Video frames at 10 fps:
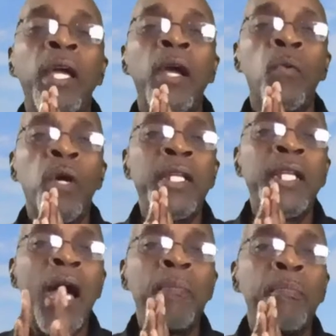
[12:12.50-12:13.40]
would
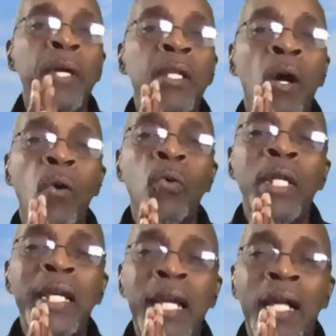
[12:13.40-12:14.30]
not have been
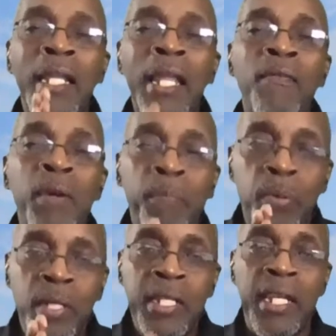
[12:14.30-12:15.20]
only
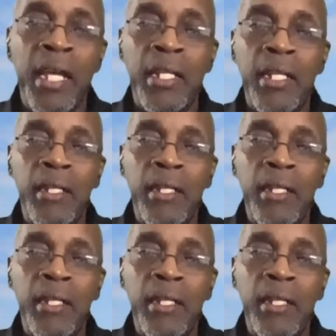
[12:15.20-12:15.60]
11%